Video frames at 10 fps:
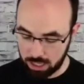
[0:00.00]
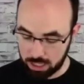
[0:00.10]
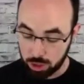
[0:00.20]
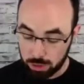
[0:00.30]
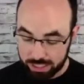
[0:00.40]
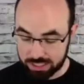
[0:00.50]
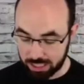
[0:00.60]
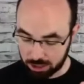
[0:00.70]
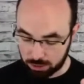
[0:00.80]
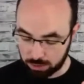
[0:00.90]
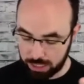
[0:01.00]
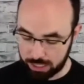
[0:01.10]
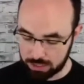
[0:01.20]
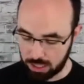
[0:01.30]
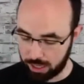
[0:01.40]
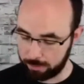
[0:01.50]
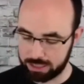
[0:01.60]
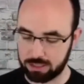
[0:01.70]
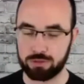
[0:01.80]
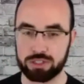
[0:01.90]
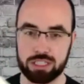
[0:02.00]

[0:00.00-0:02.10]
You listed mm-hmm. three. I went over to